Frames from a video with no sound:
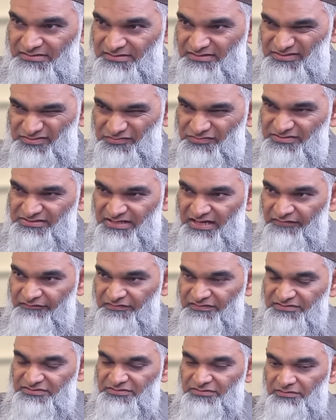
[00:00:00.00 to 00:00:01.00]
So
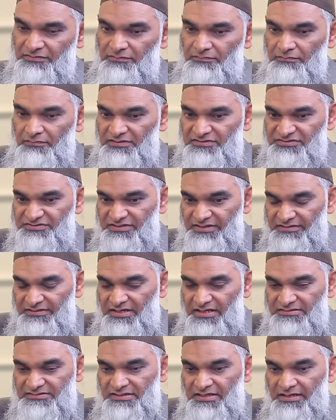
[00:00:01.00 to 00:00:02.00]
savage was she at
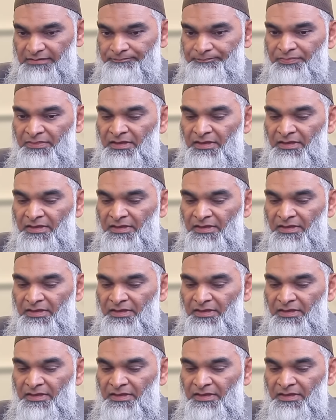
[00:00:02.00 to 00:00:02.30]
that time.